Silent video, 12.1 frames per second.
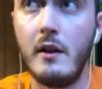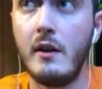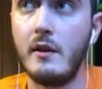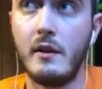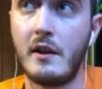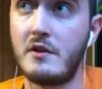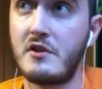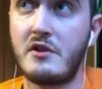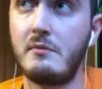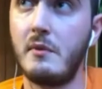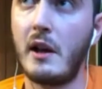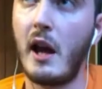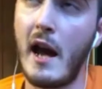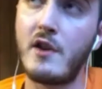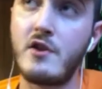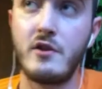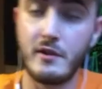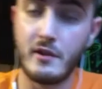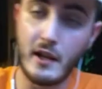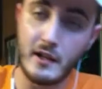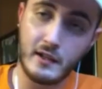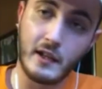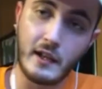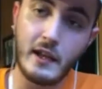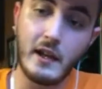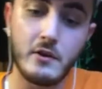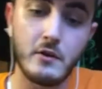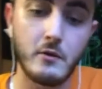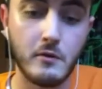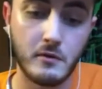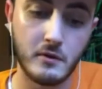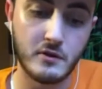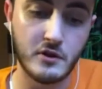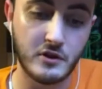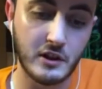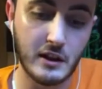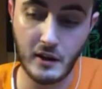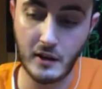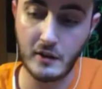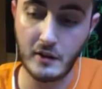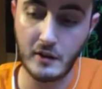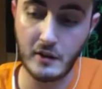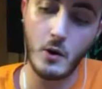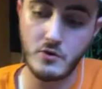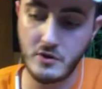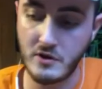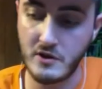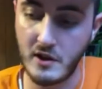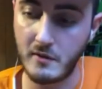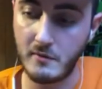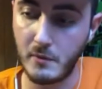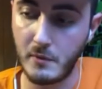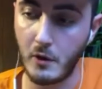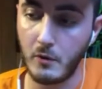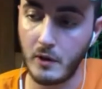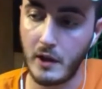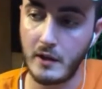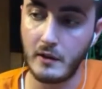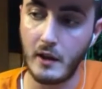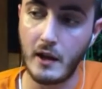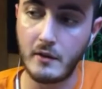Like just like actually let it like hit you just to get like the emotions in, but don't let it like